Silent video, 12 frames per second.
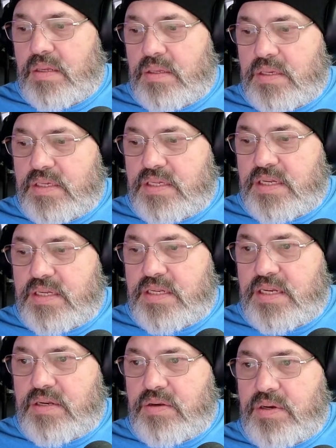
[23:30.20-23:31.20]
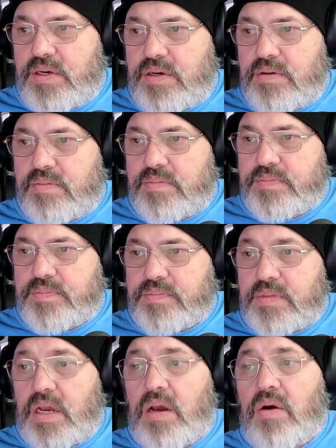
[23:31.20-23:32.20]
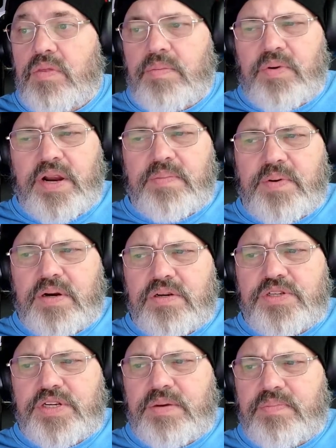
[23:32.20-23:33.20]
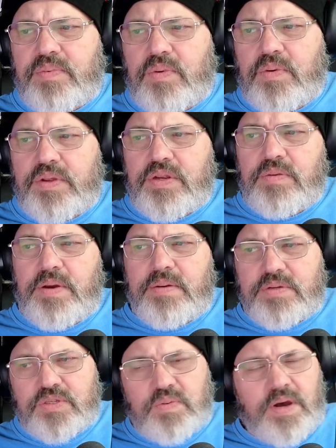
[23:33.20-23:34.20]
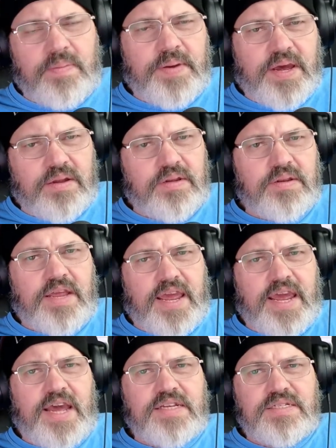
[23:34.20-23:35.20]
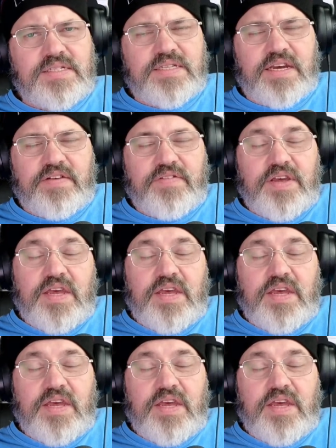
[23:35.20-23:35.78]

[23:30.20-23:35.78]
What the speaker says: let's continue here. Oh, and the brand partnership, or you'll be able to swap out ads and stuff.